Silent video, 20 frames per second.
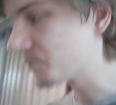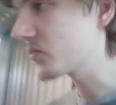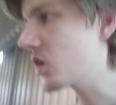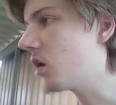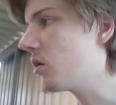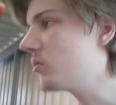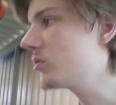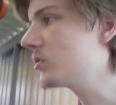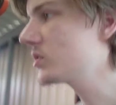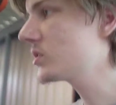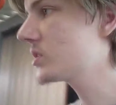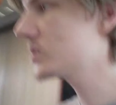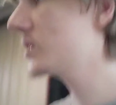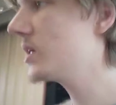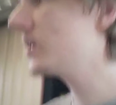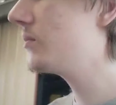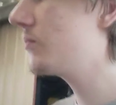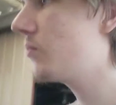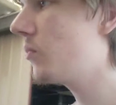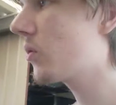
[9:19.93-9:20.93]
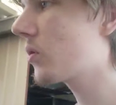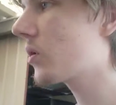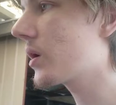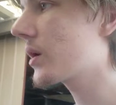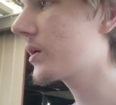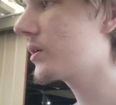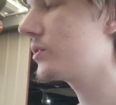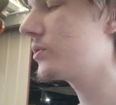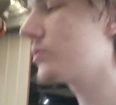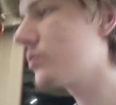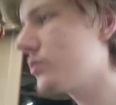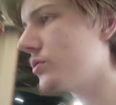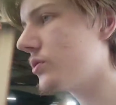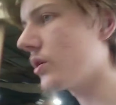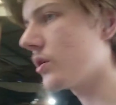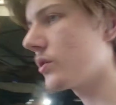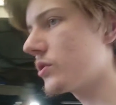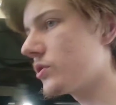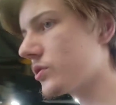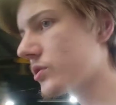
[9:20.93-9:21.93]
I want to see what I can do
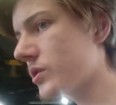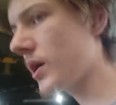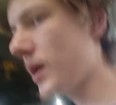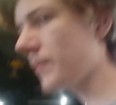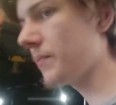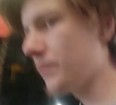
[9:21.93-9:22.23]
though, because